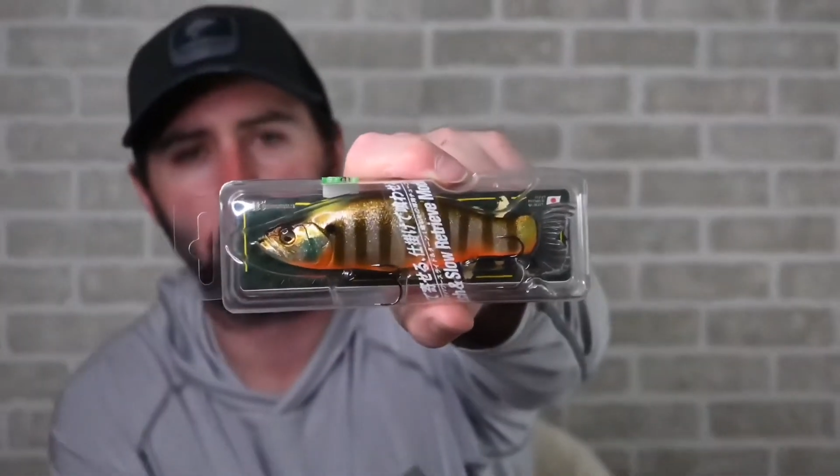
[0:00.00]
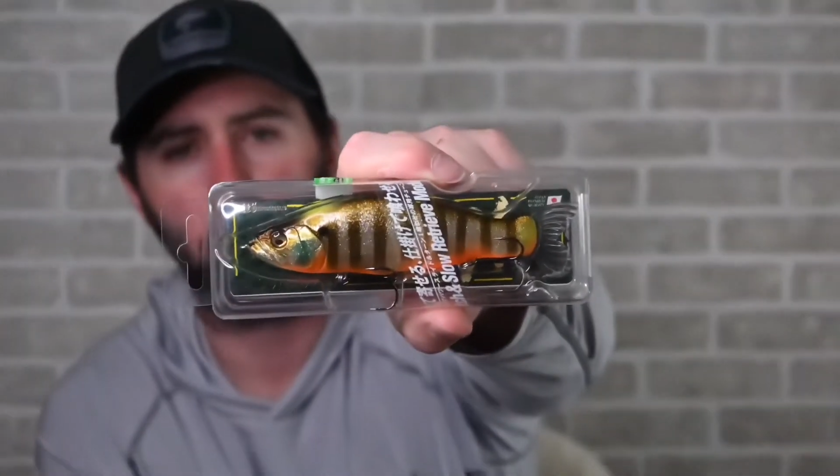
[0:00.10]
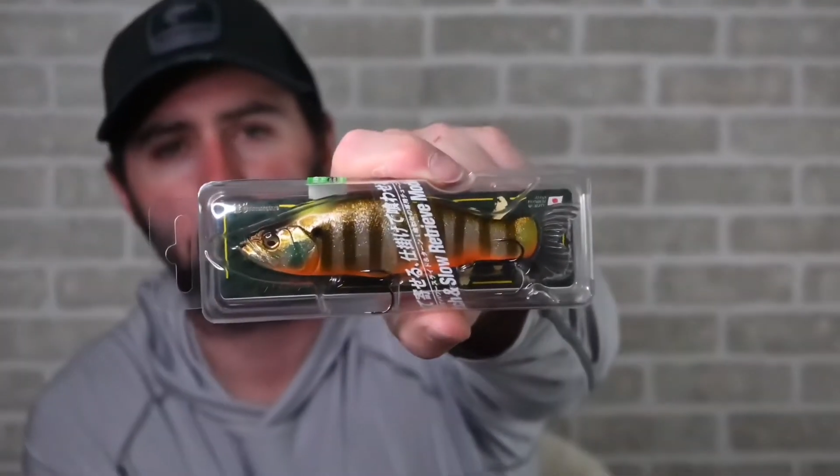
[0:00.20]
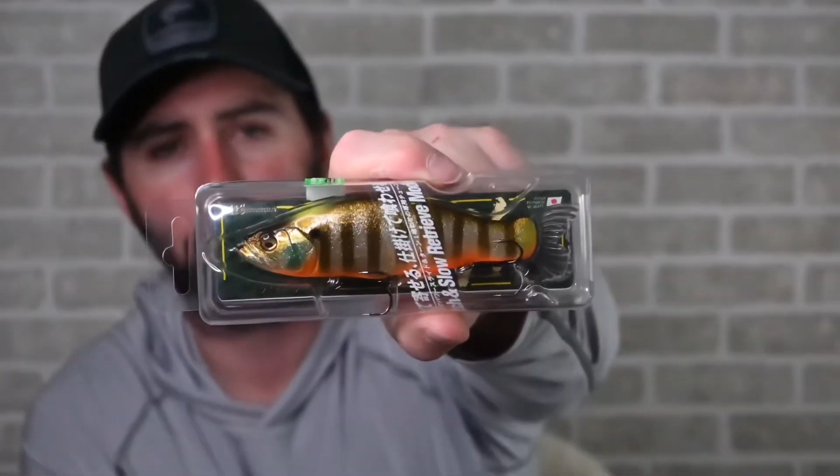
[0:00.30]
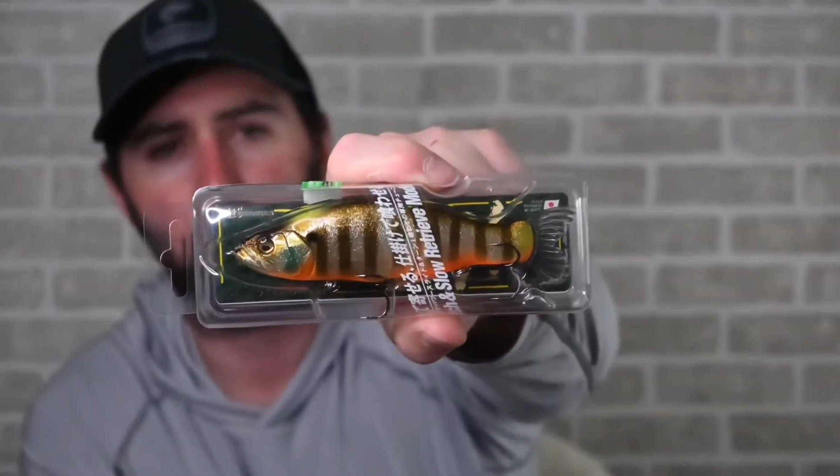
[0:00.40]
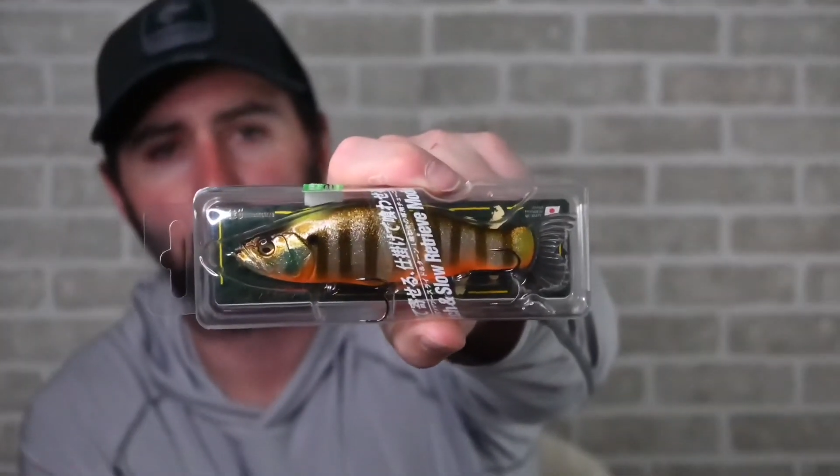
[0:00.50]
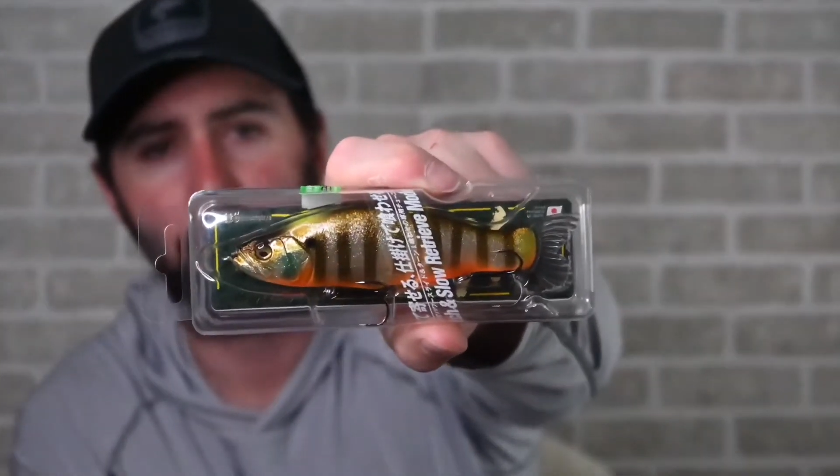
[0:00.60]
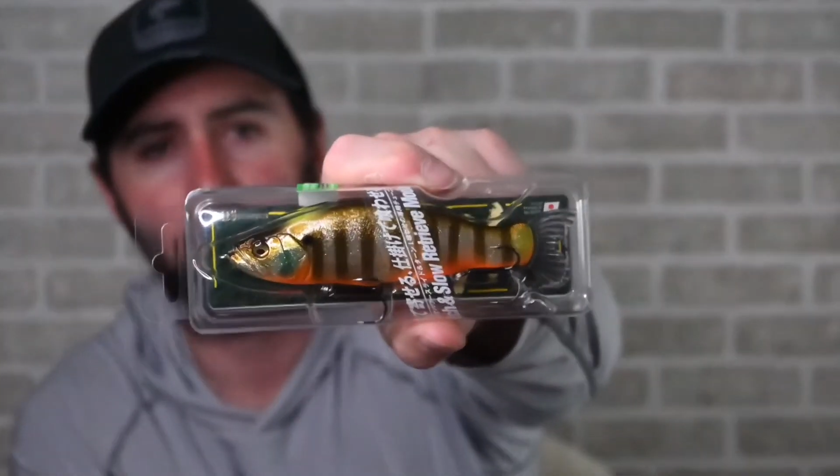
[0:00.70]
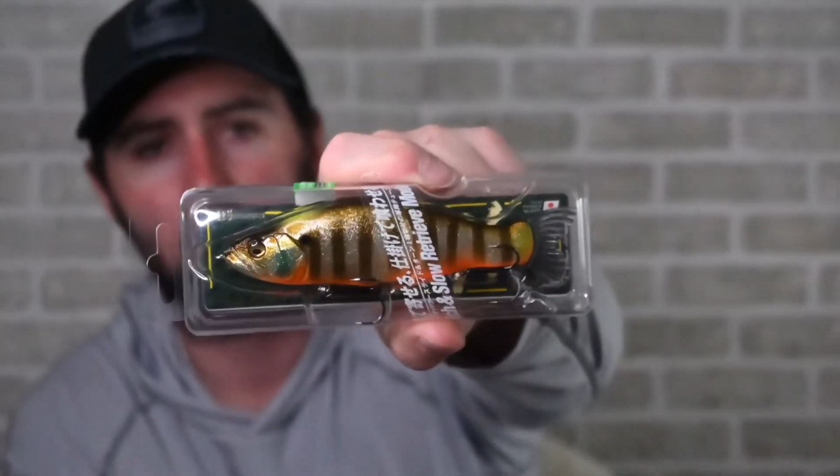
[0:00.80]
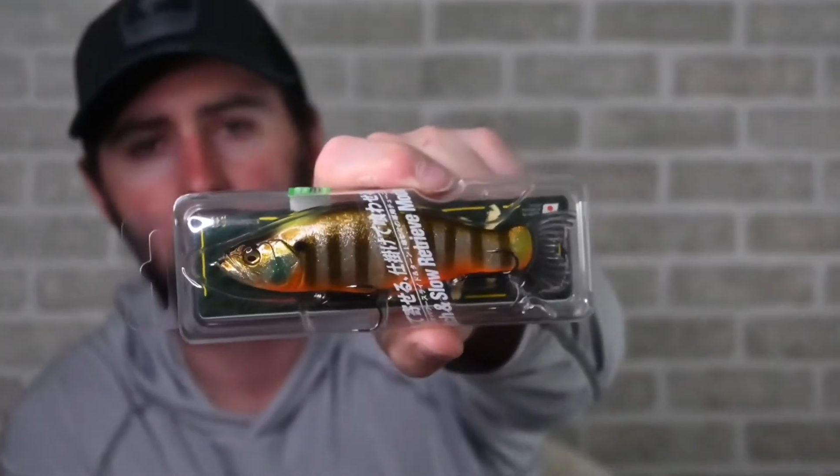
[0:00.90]

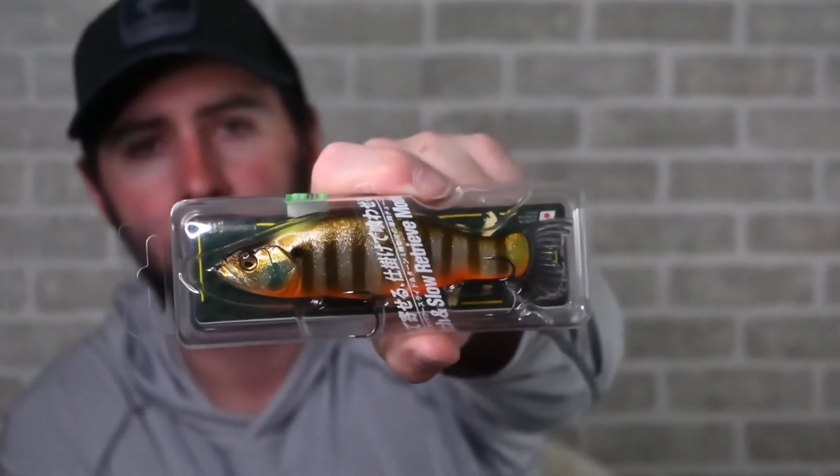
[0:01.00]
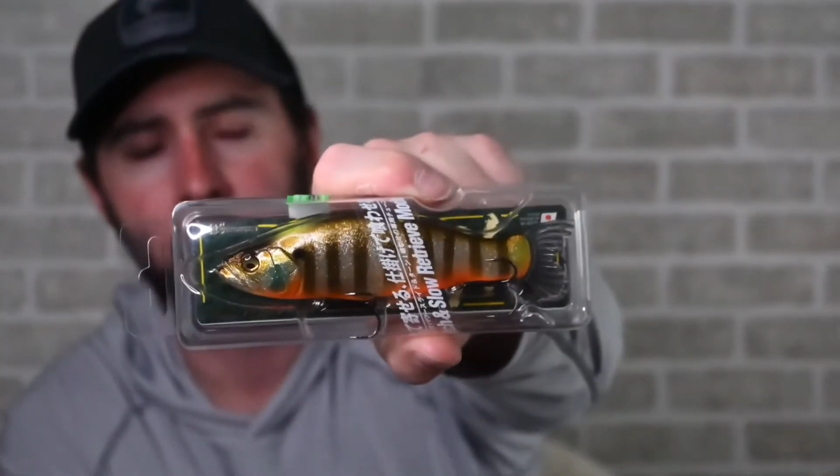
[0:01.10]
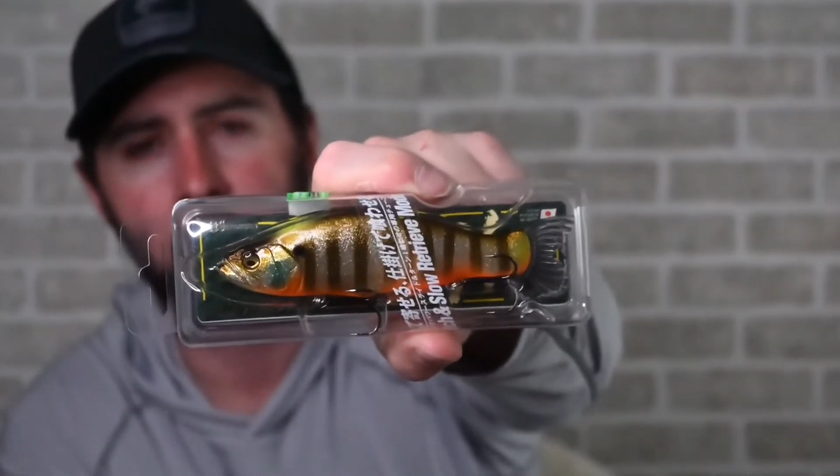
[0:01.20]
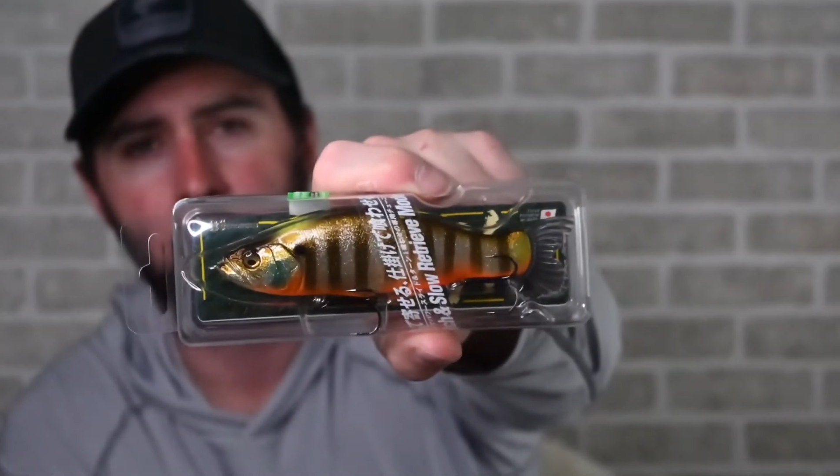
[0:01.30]
135s.